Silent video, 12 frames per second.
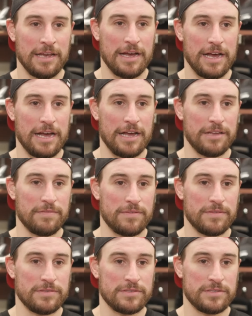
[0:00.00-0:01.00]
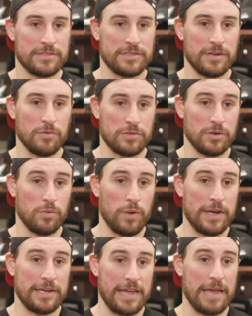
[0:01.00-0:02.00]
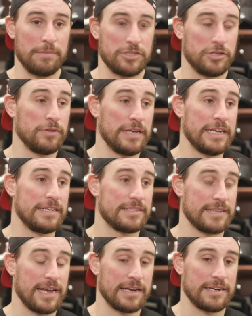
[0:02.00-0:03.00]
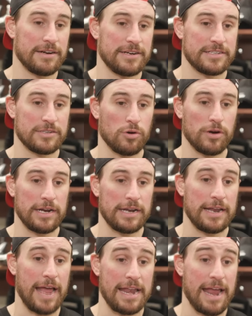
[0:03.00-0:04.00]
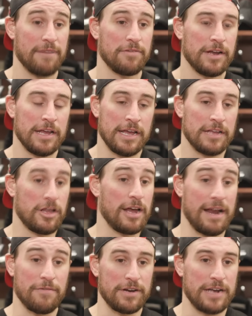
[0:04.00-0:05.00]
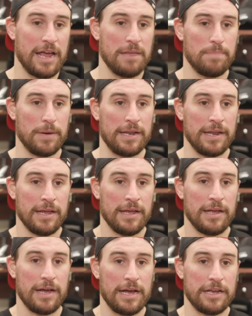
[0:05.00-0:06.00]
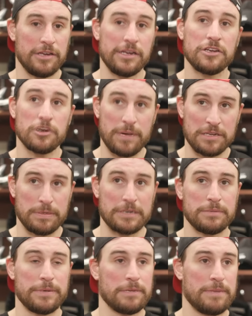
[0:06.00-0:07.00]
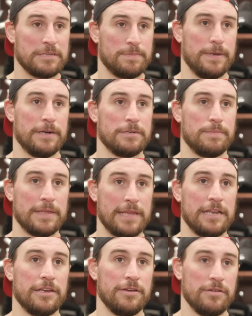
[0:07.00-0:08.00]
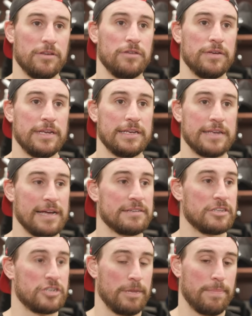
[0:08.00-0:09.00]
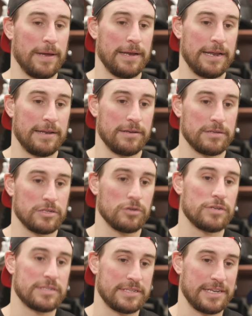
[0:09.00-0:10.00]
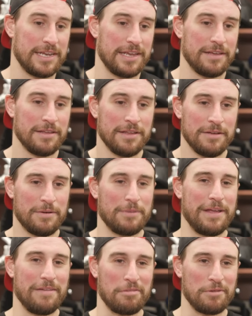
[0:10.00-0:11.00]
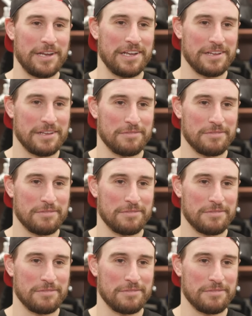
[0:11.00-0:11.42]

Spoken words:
so to win games, you need secondary scoring, and not every night, but you need your best players to be your best players, but then you need guys to chip in. And so to see that we have three